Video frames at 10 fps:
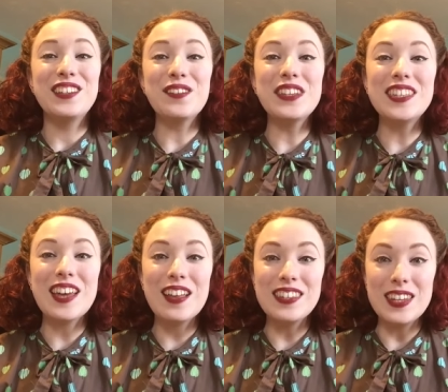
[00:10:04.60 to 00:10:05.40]
So we
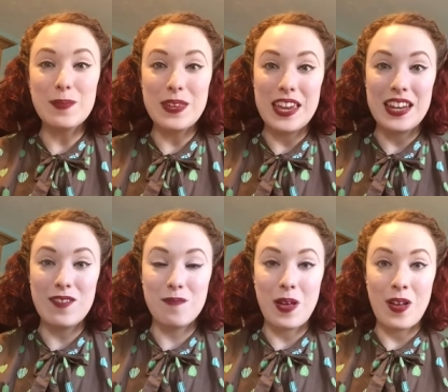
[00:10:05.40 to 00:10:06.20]
started at the beginning
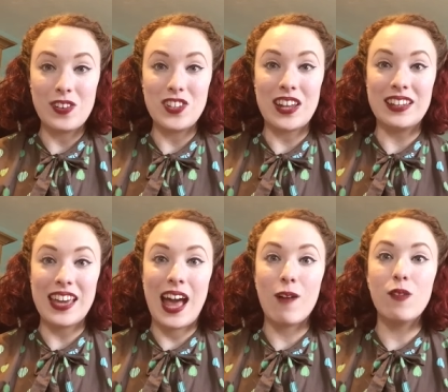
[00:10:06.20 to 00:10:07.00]
of March, and the
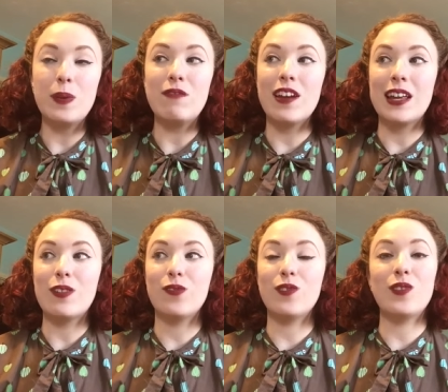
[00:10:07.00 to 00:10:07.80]
KAL will be running
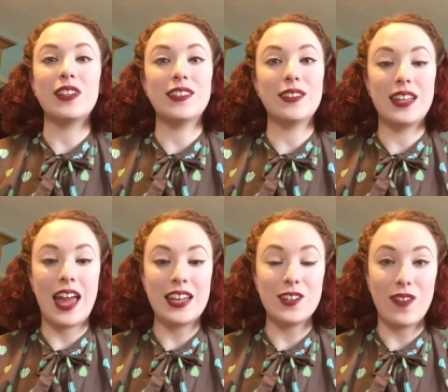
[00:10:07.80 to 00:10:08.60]
through until the
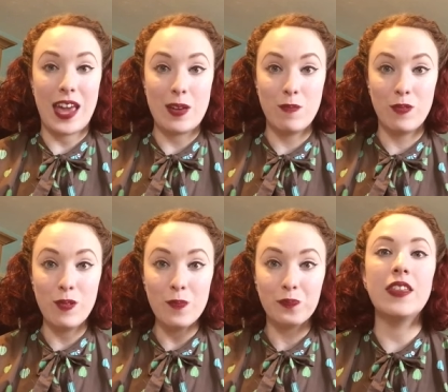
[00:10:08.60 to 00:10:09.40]
end of
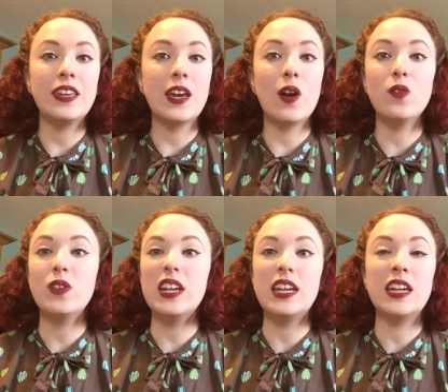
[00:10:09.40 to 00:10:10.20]
April. The
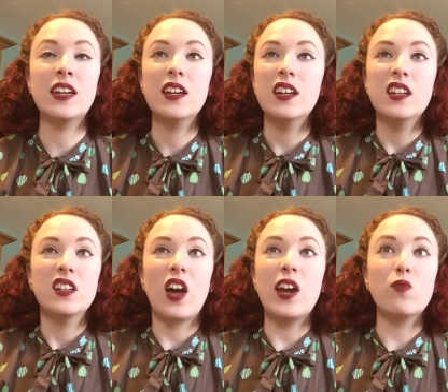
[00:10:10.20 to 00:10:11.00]
only
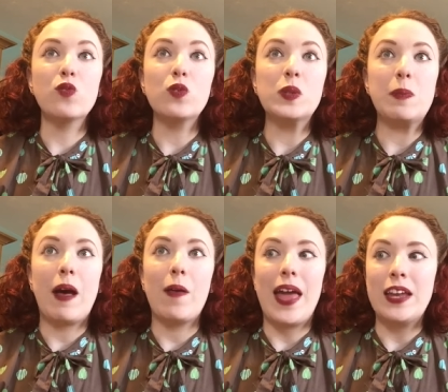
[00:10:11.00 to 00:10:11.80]
kind of rules
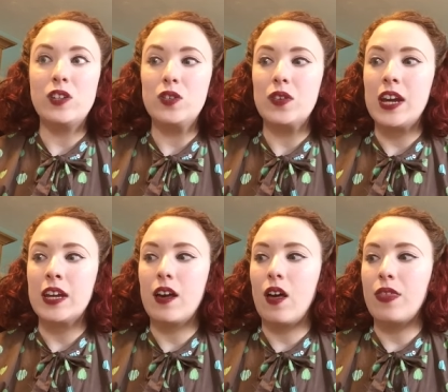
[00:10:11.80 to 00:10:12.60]
about
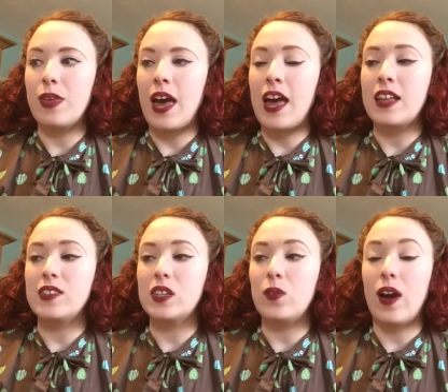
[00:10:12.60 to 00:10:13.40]
entering are
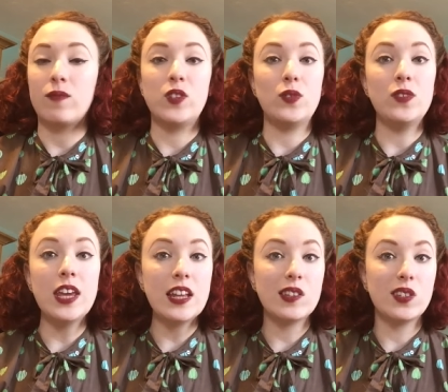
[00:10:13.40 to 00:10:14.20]
that you have to
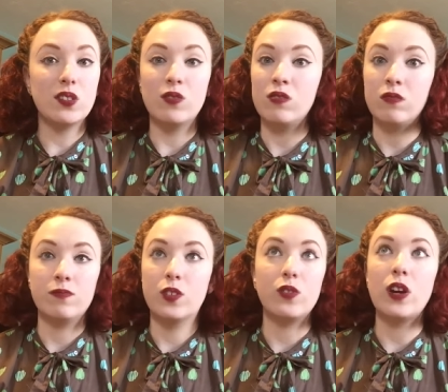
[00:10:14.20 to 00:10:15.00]
knit or
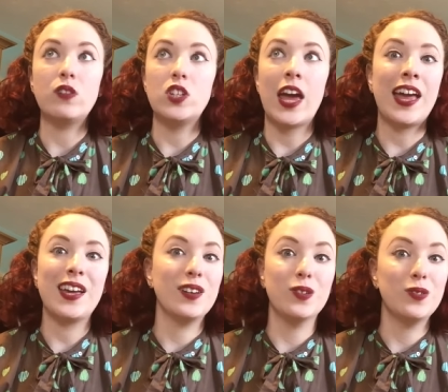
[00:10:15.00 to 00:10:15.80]

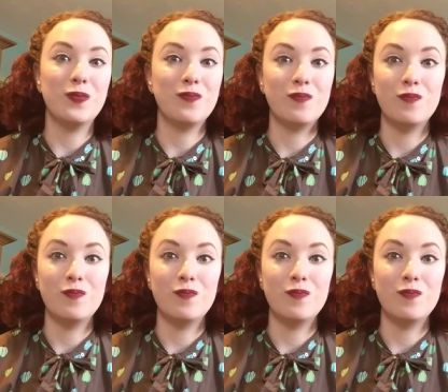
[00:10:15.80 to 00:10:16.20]
crochet or